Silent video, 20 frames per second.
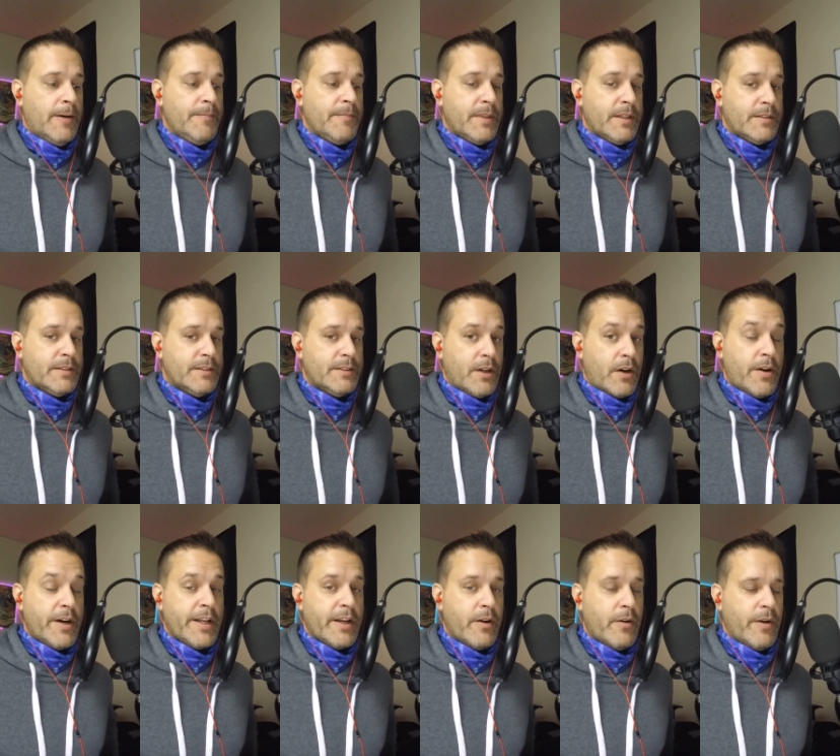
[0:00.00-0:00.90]
This is
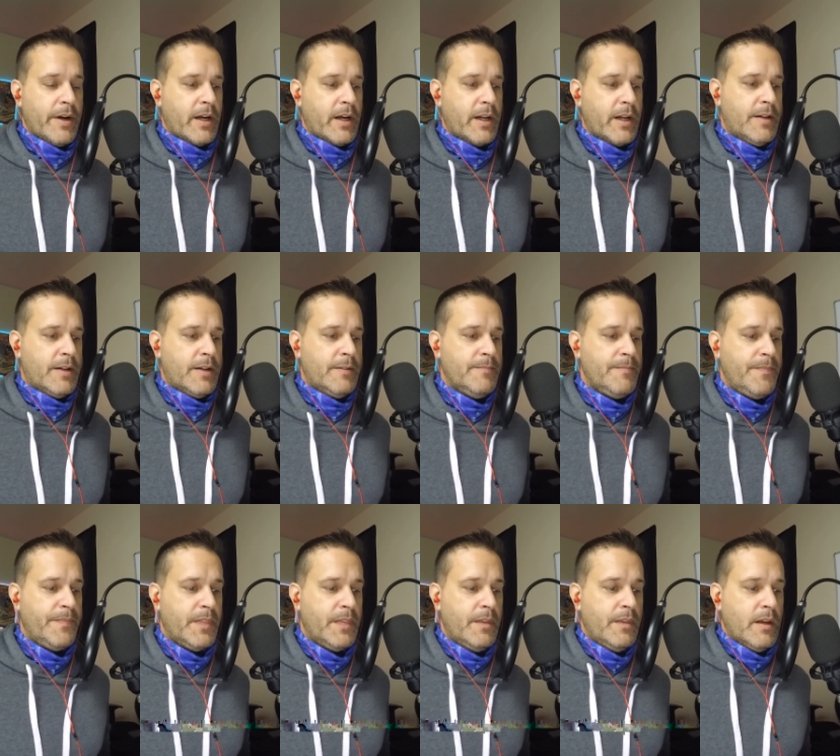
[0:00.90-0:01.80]
already going on,
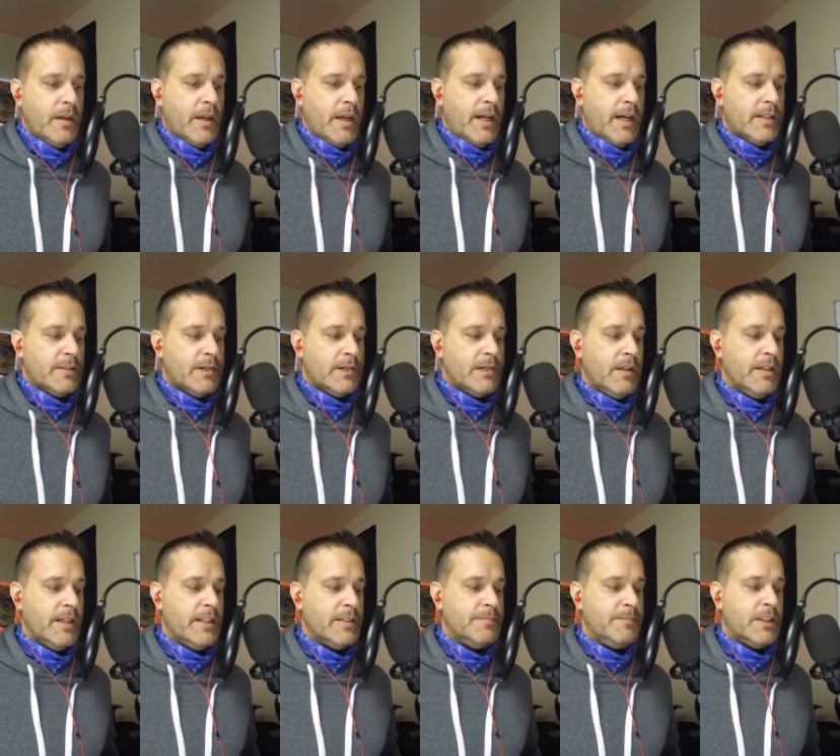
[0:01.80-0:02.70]
as
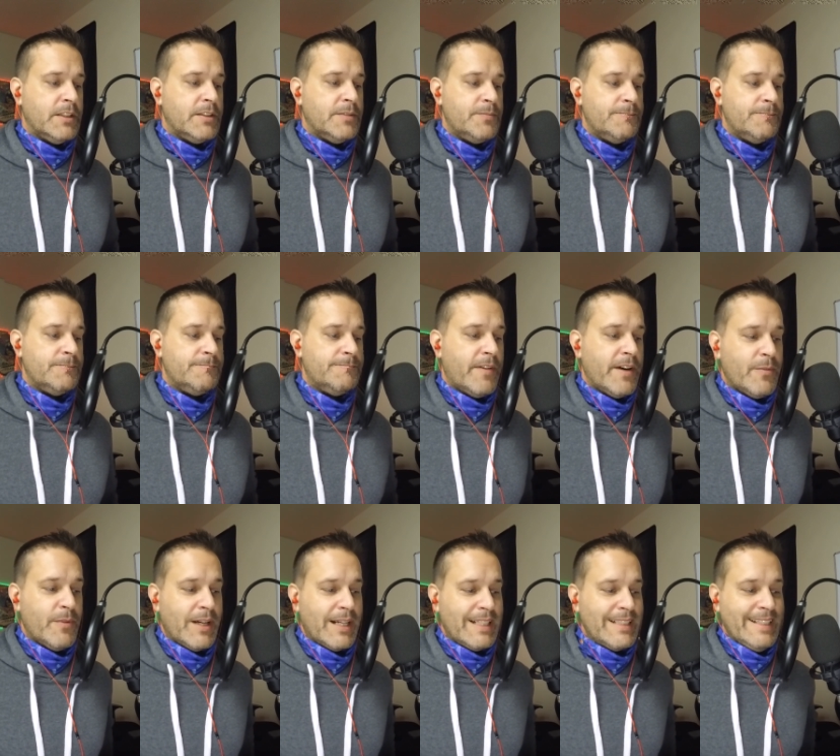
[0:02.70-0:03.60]
well as much more
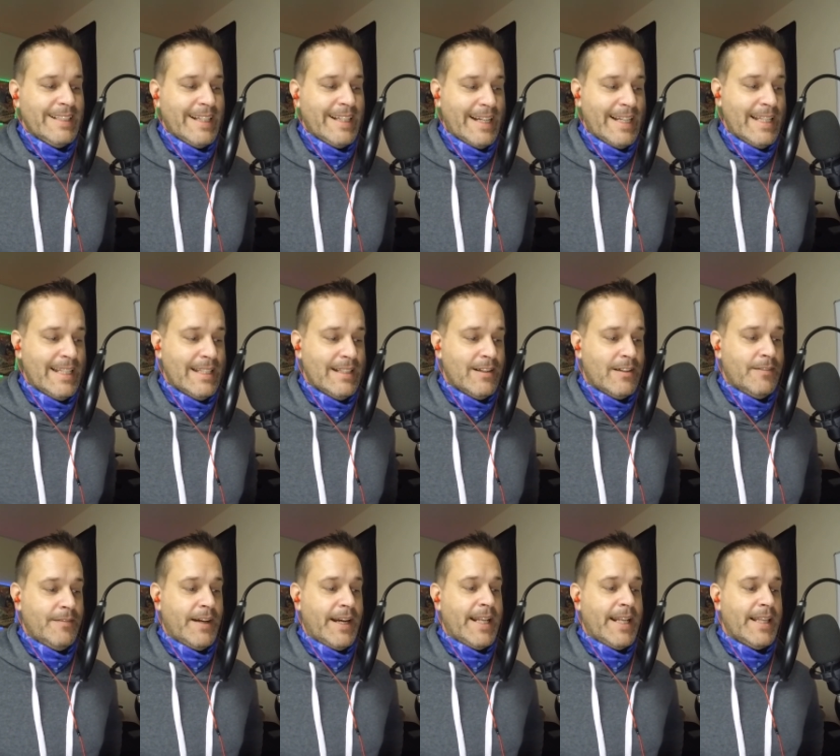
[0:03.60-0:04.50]
frequent cleaning
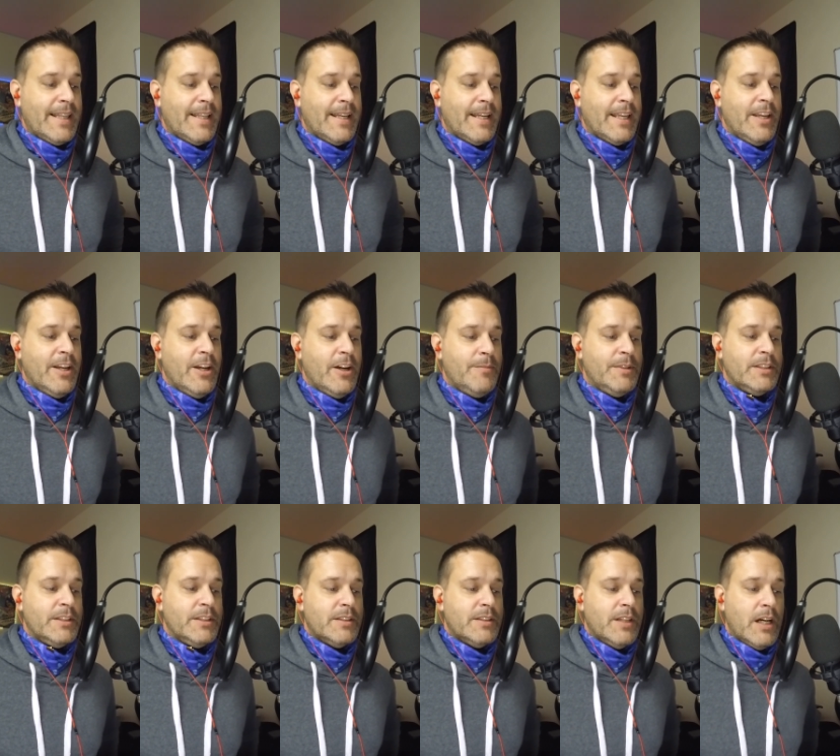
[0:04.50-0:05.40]
of anything
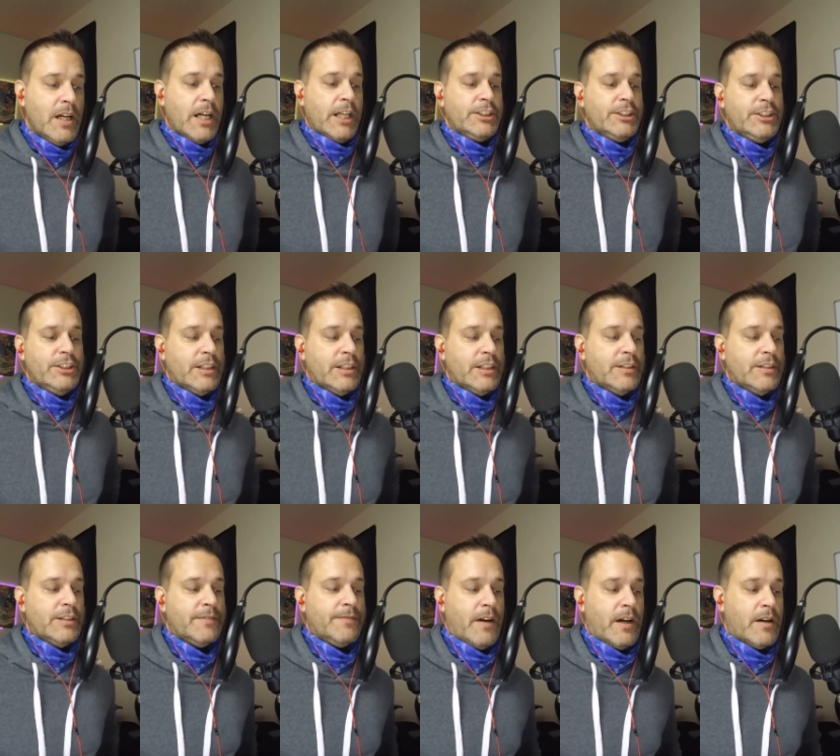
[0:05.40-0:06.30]
humans touch,
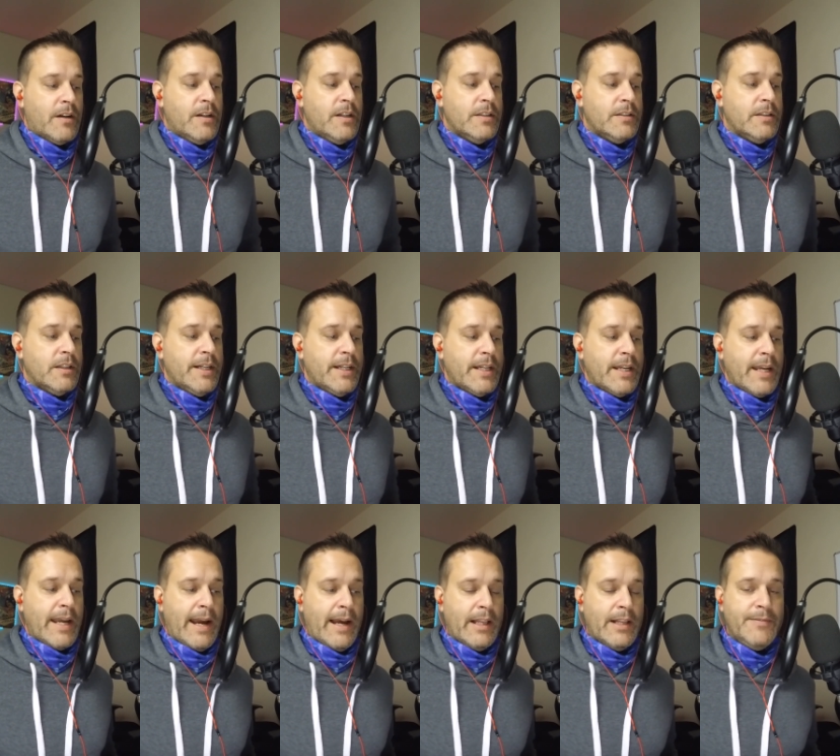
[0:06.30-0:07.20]
as far as like
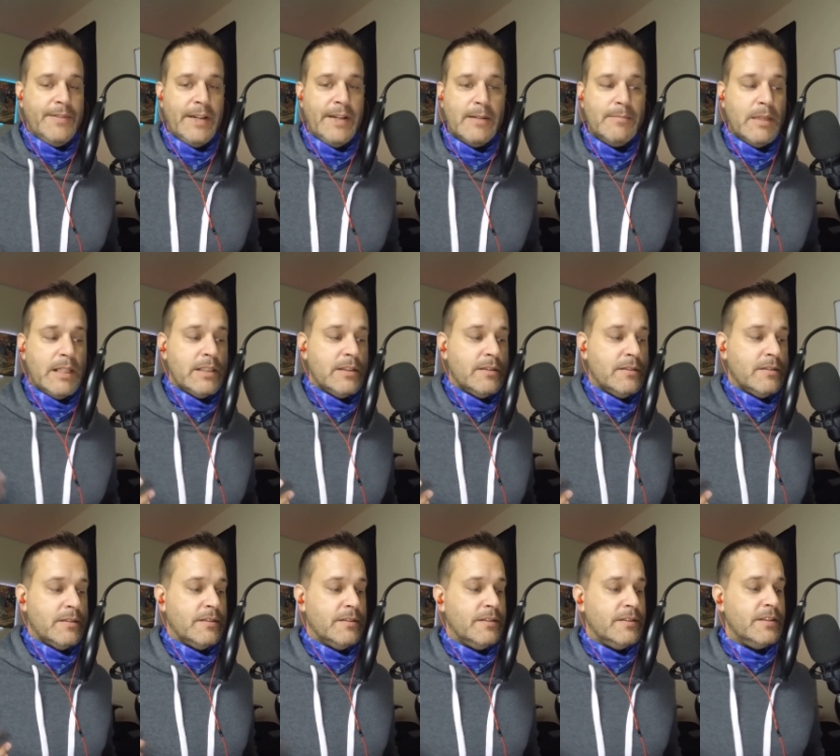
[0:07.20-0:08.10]
elevator
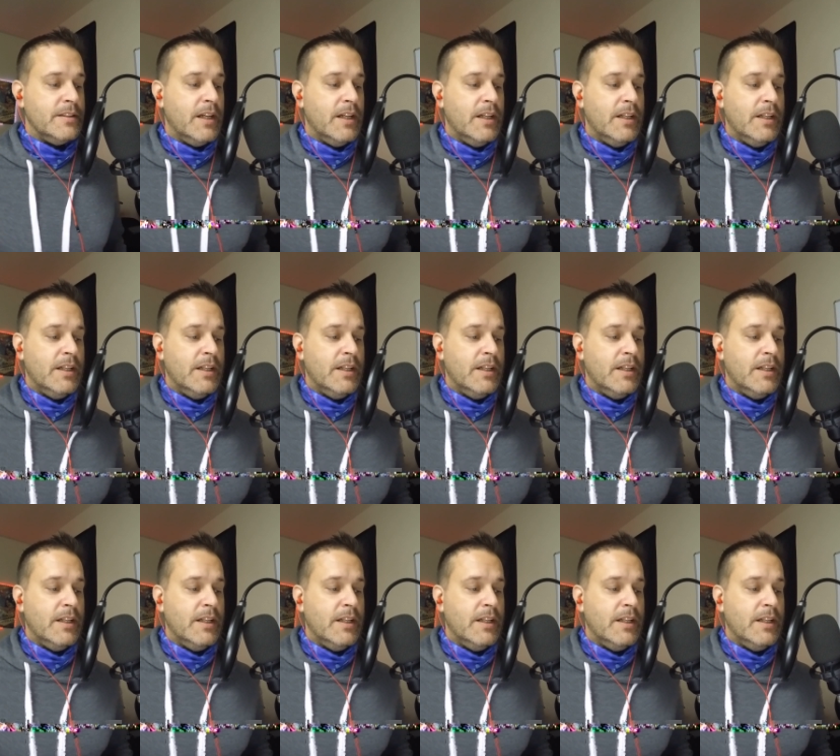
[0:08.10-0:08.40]
buttons,